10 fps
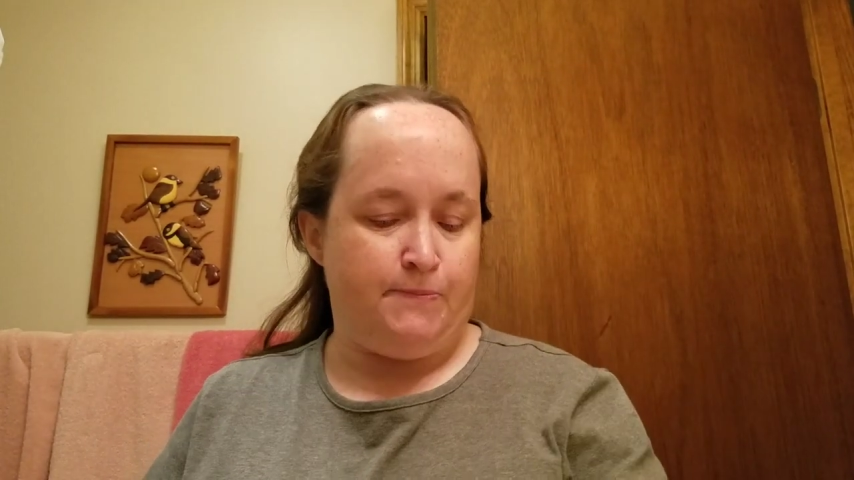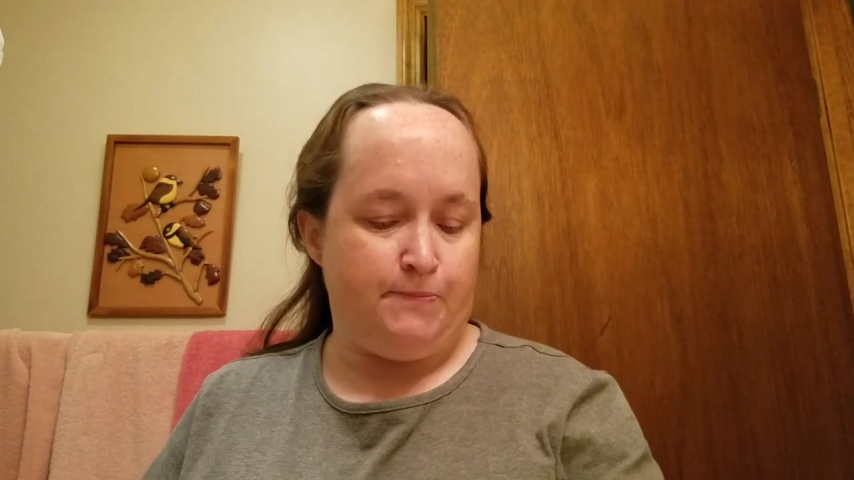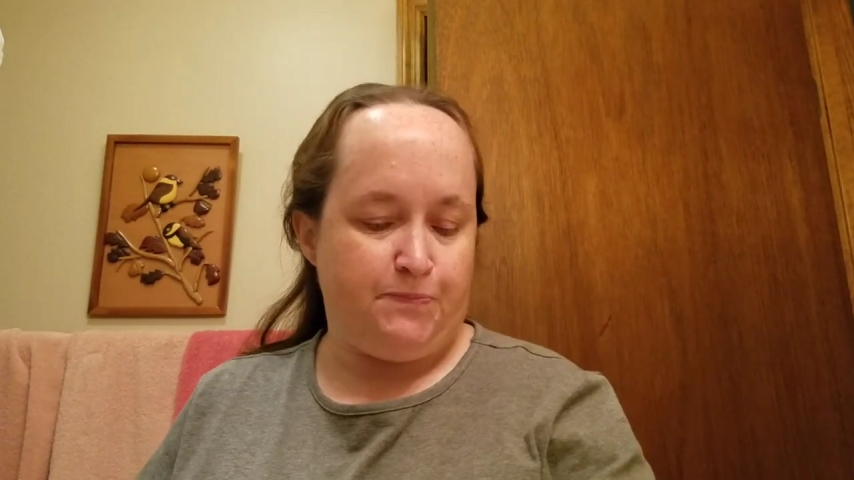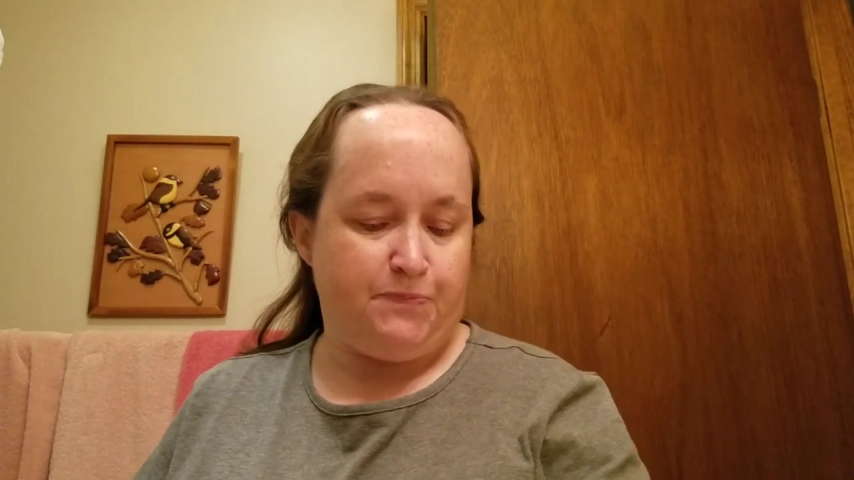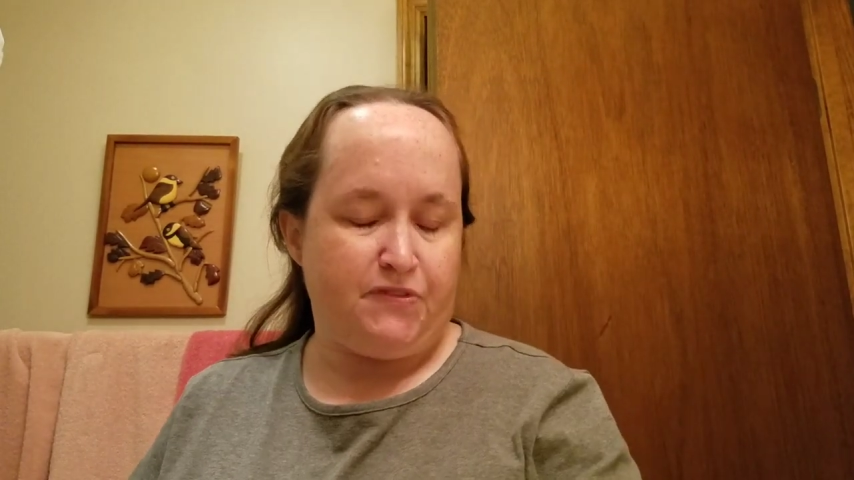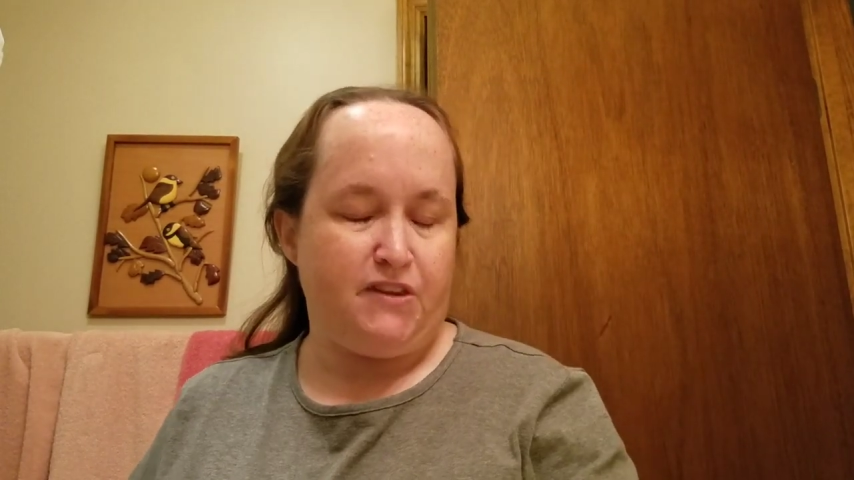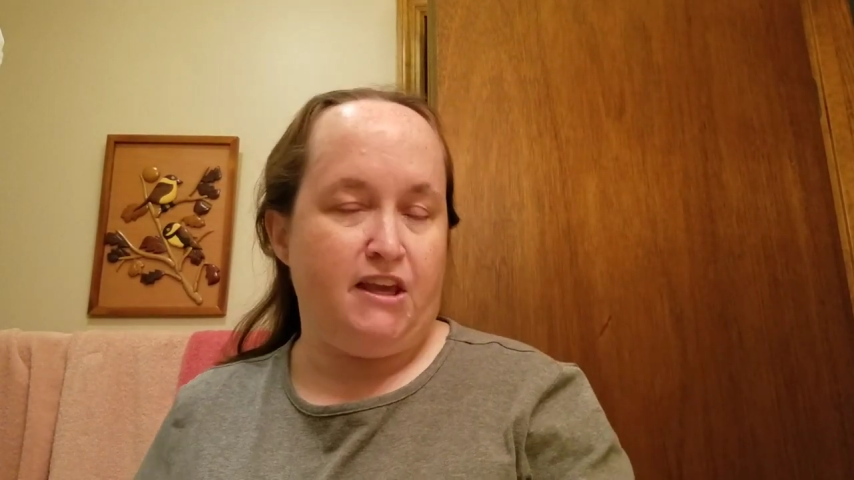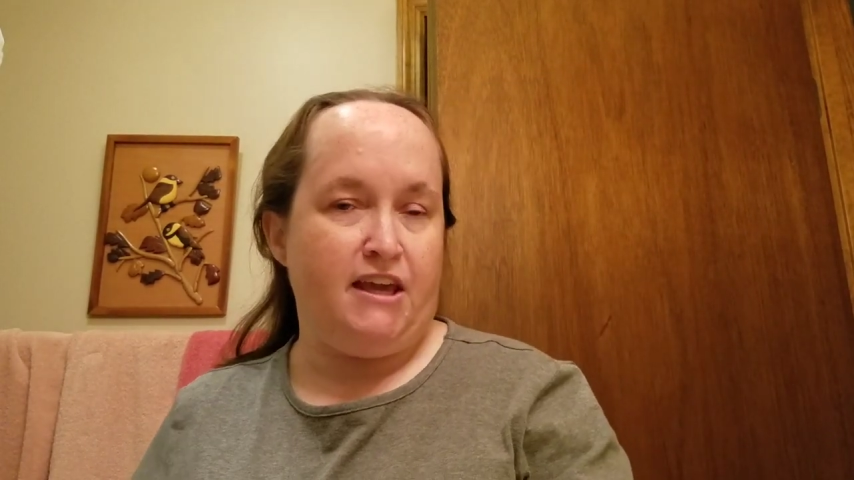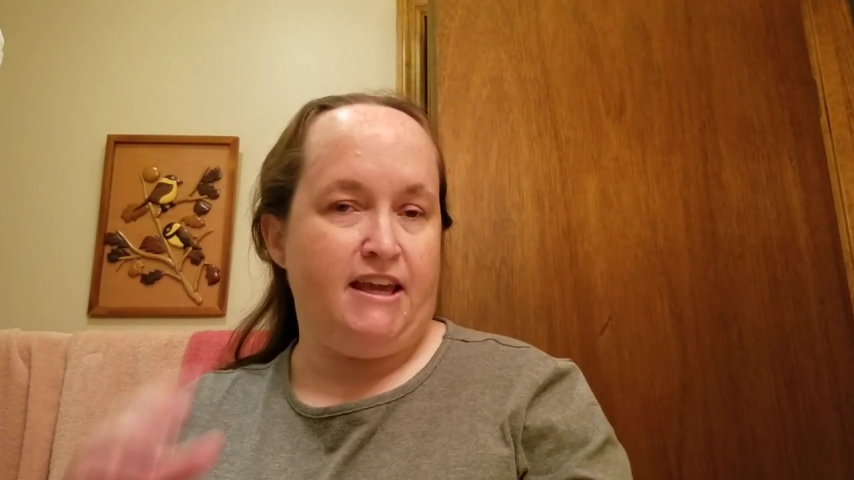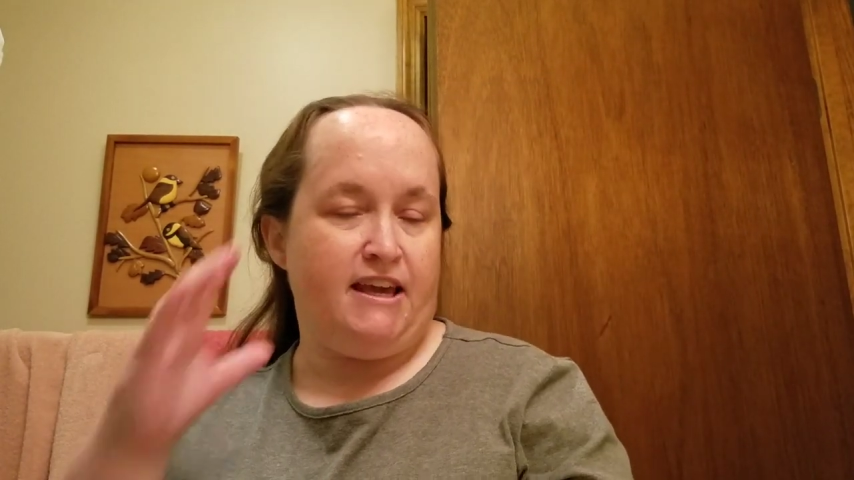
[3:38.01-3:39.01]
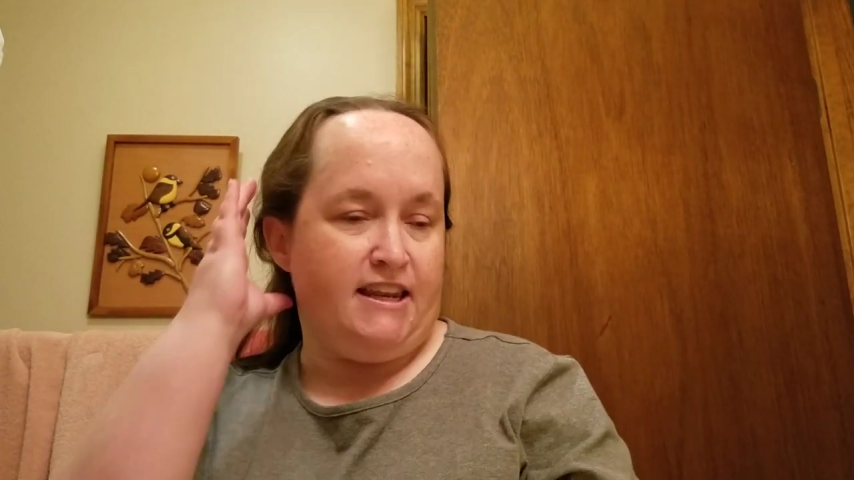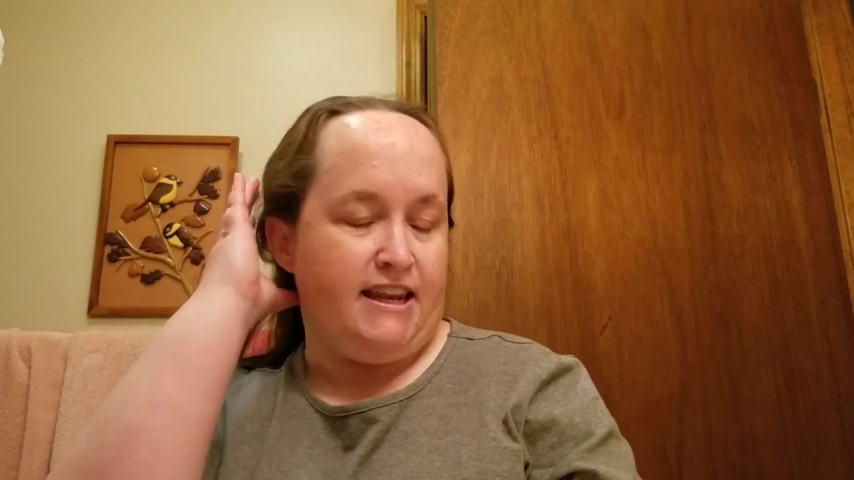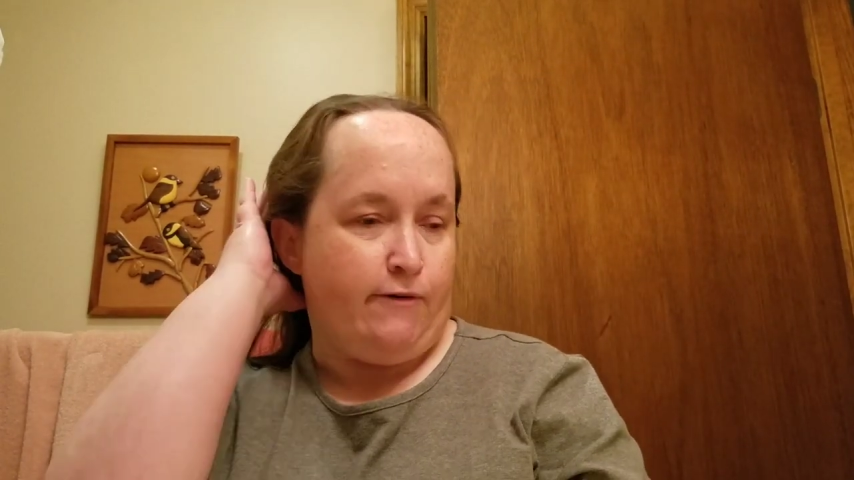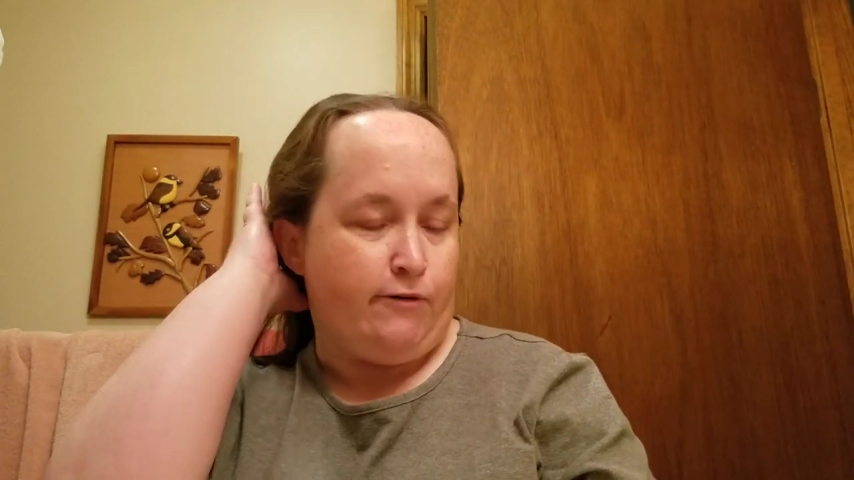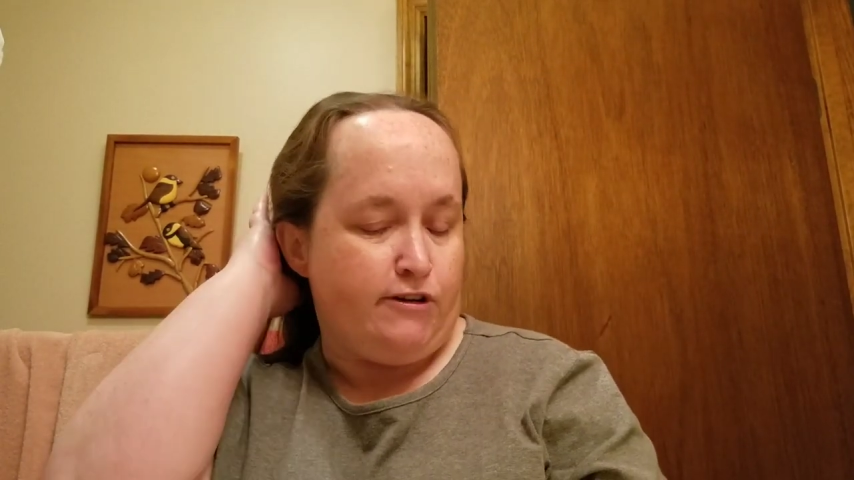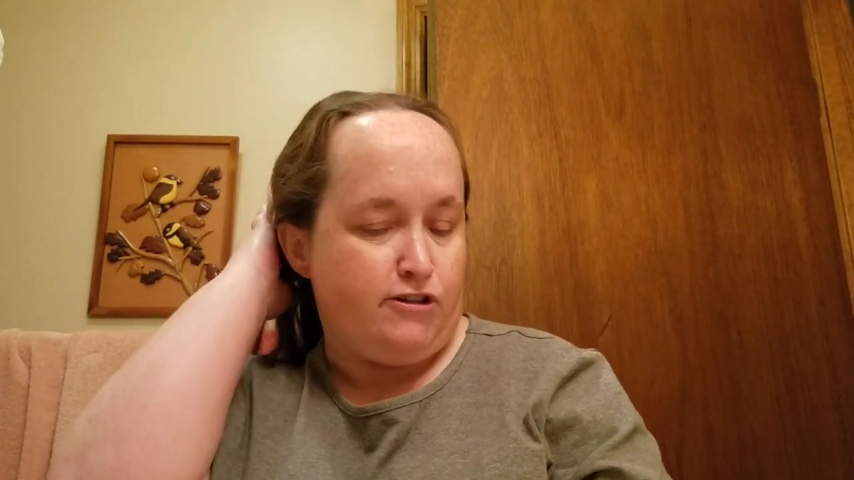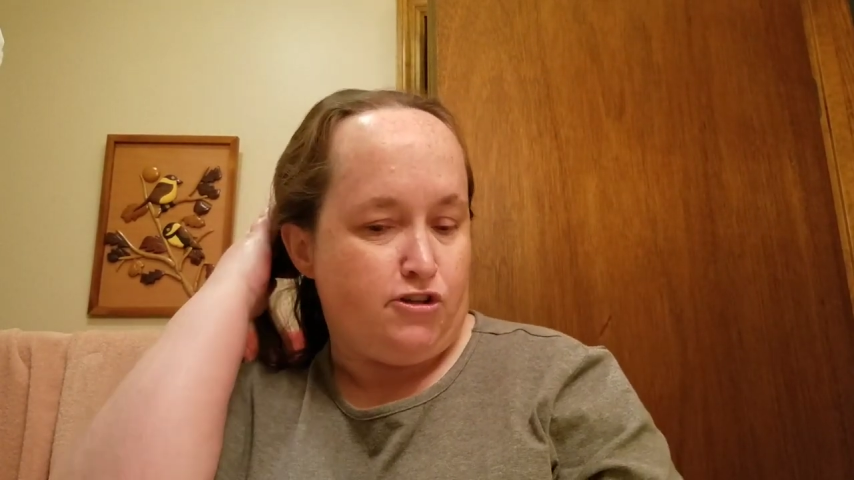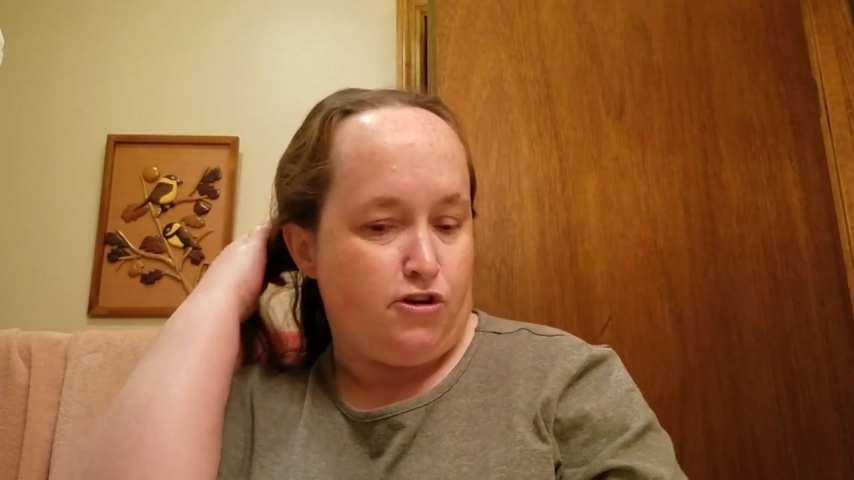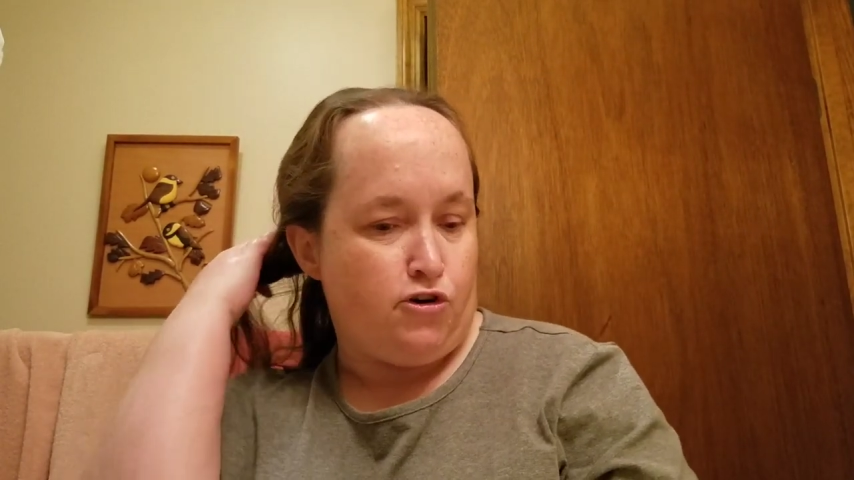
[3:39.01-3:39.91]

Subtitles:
And now we're going to start